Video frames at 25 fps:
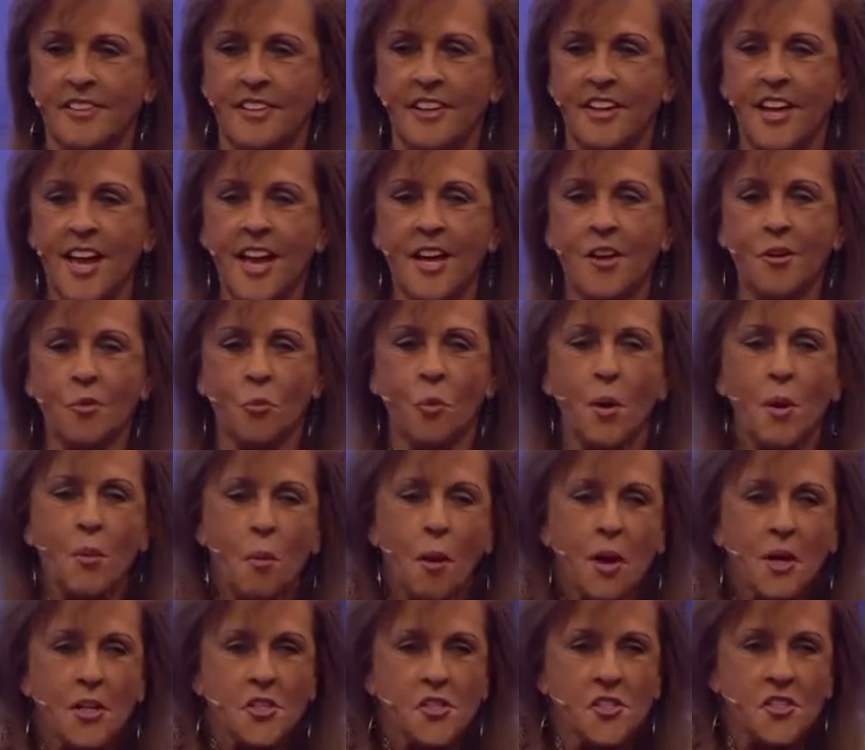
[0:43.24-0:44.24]
Like, we
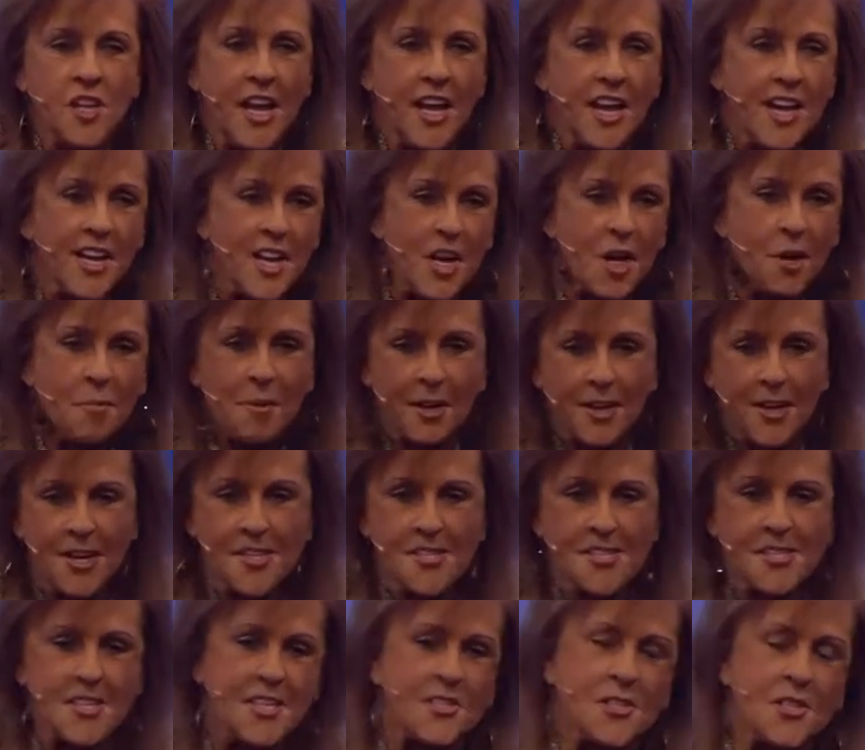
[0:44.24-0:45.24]
want to stay in here
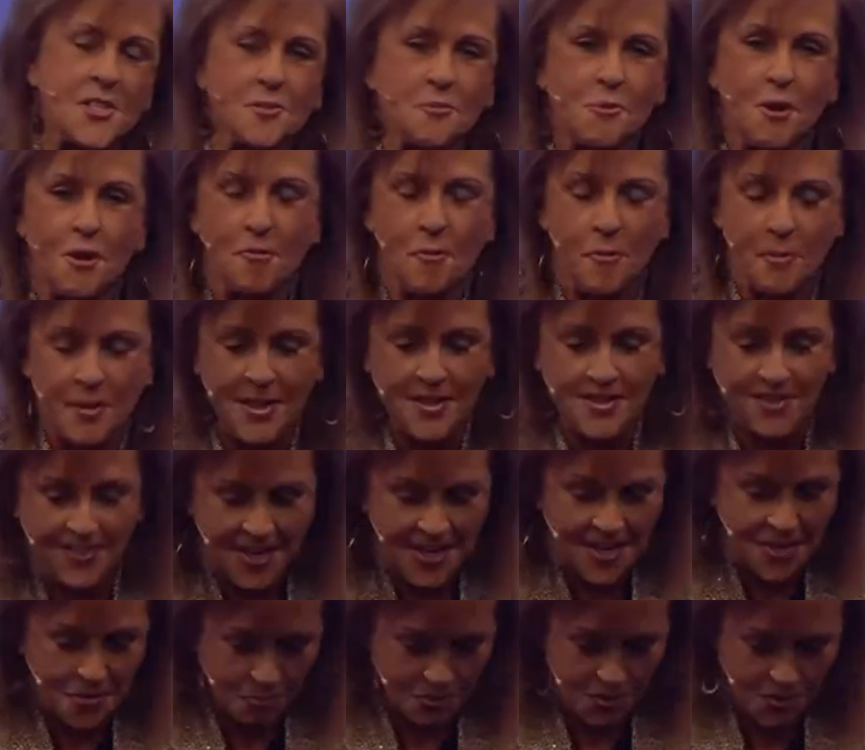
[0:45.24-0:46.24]
because this is where everybody
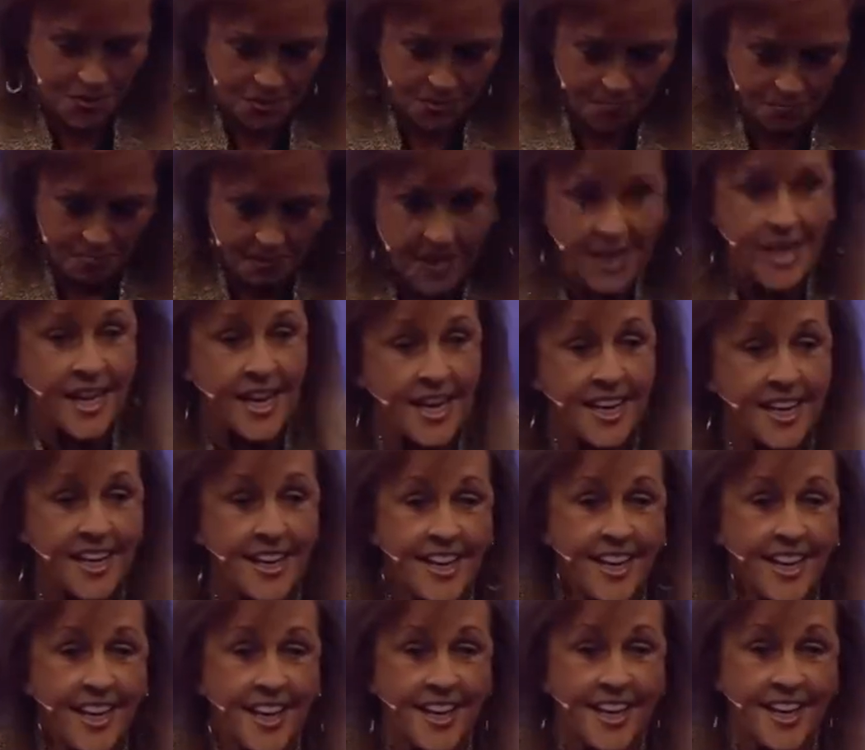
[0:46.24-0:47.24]
thinks we should be.
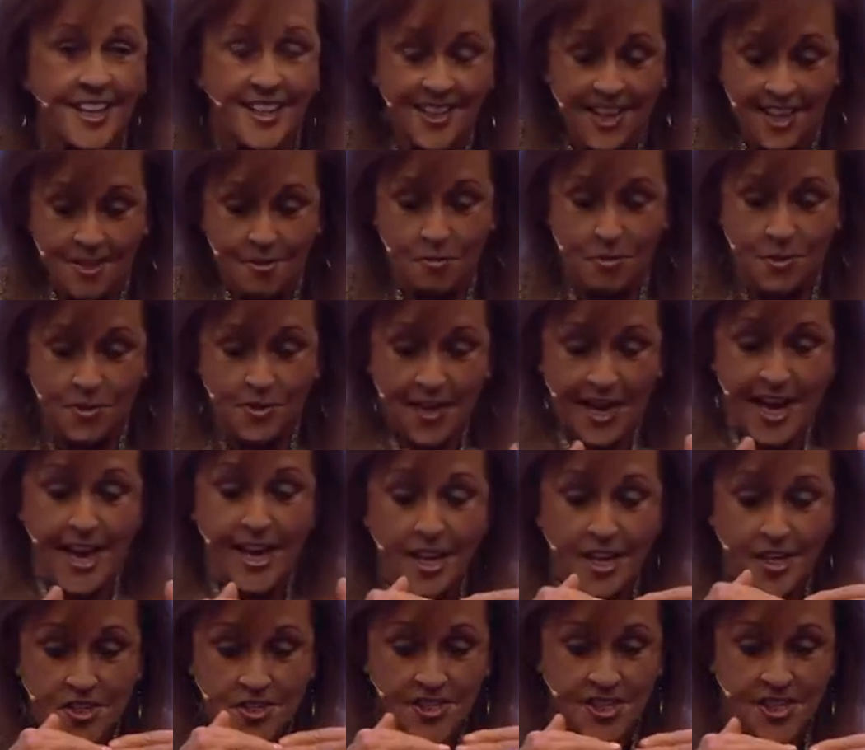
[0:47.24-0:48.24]
They will
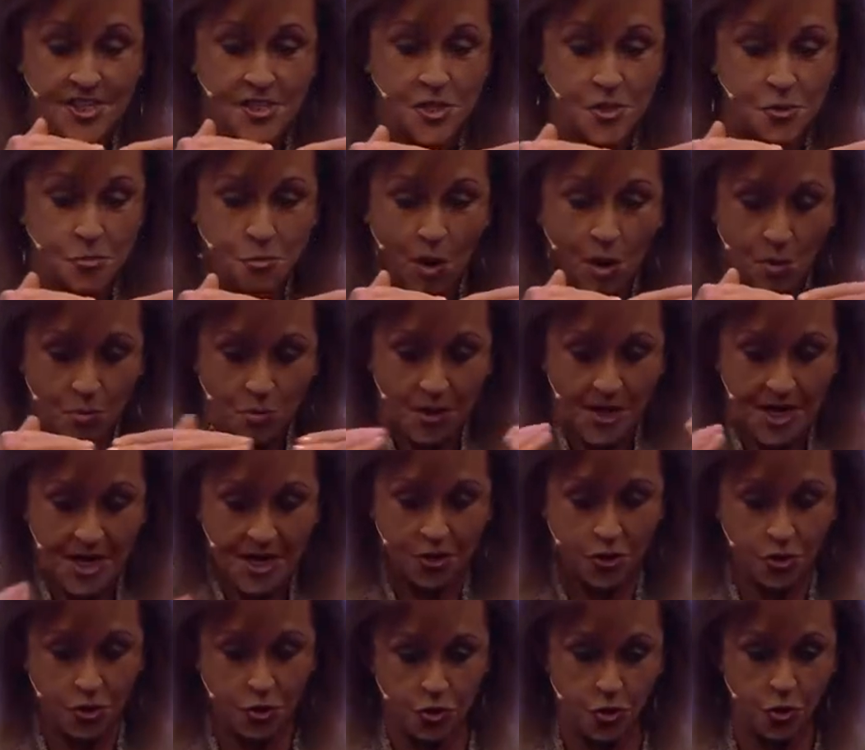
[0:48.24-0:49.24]
tell us this is what we
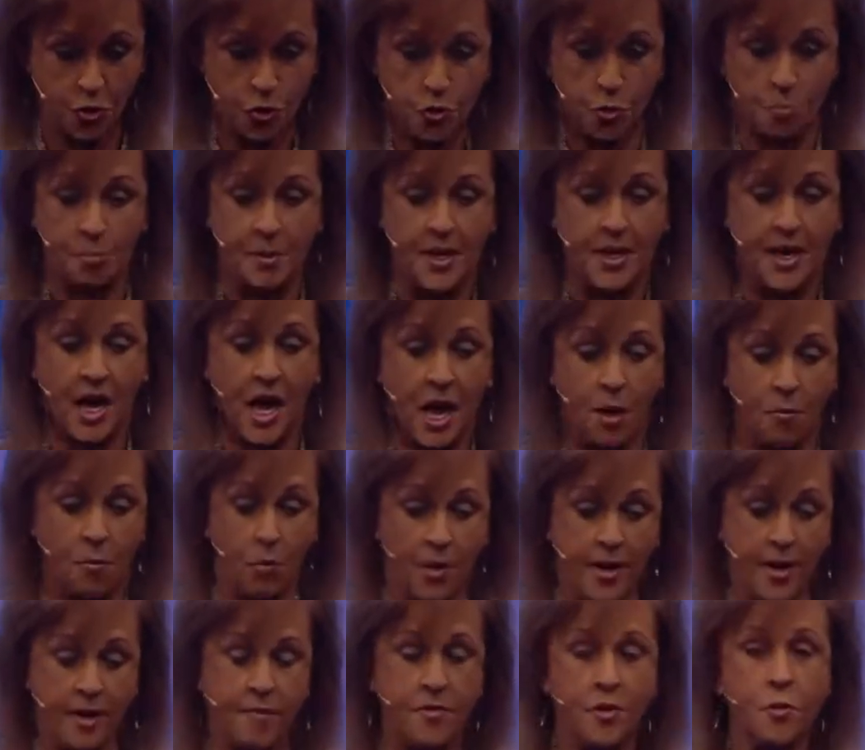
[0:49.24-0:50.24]
need to do to become
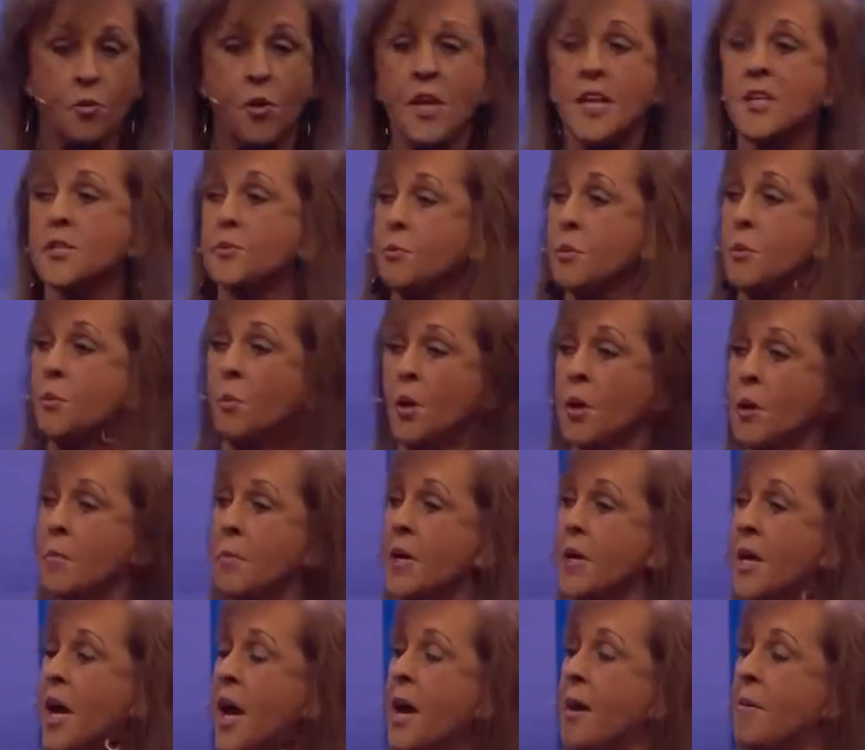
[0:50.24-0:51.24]
whatever it is we want to
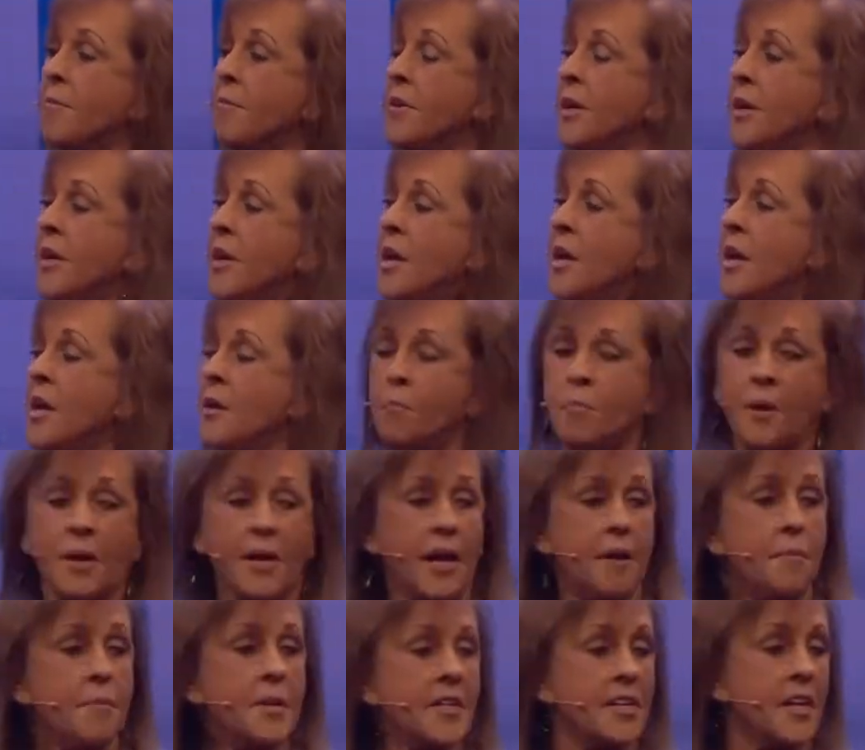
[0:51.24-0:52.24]
become. But
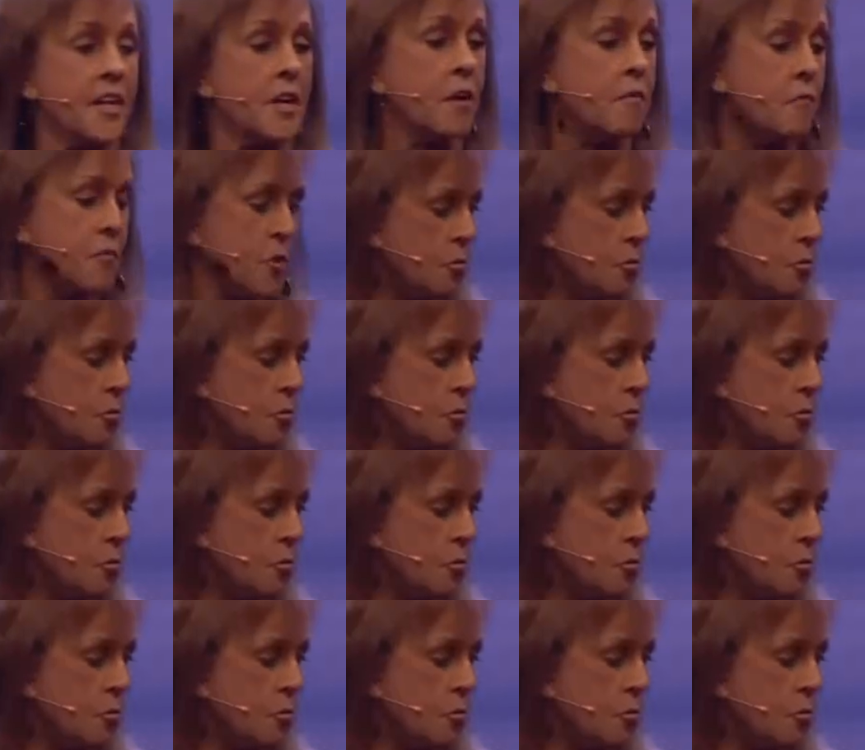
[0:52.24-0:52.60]
let me tell you, if